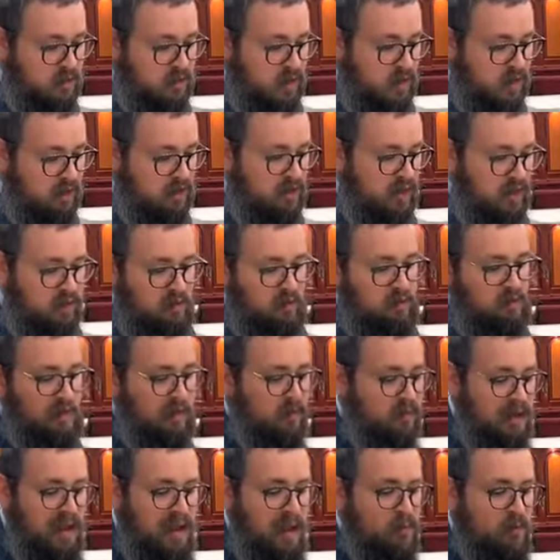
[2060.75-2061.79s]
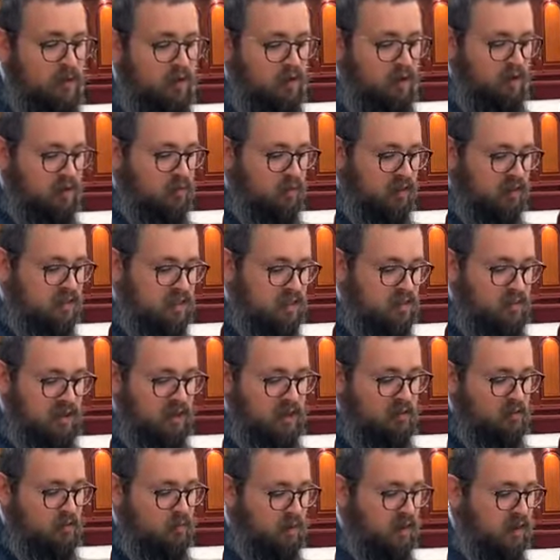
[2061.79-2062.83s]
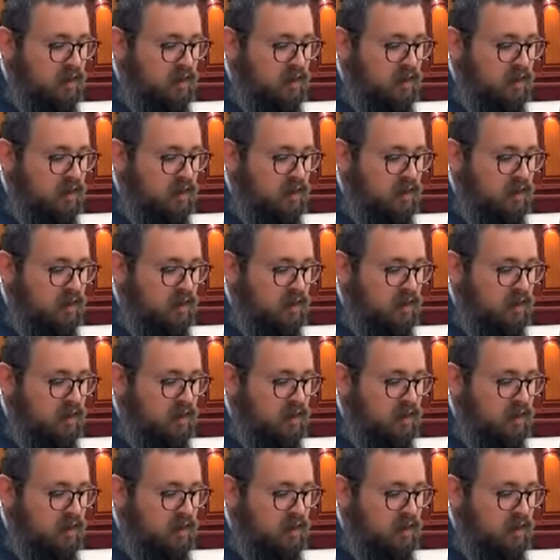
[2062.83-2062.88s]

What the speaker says: And Mechaber, like it says about David,